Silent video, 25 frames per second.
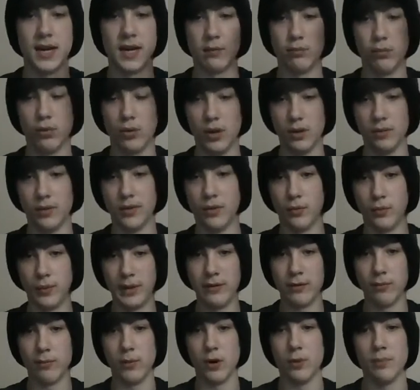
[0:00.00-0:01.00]
boy with a Wii
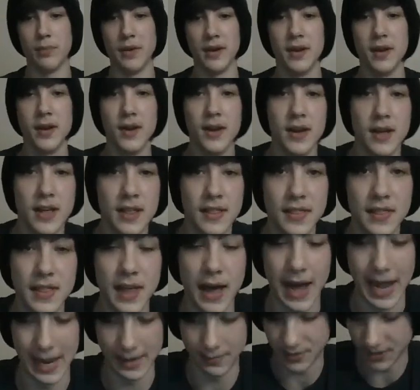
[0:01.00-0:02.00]
remote, but
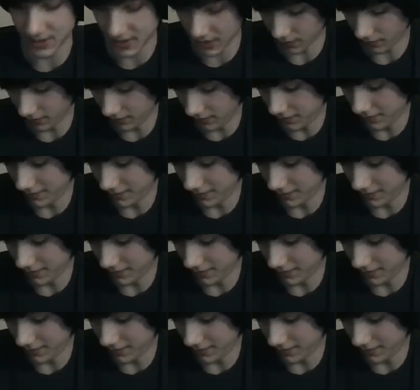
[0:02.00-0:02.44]
I'm still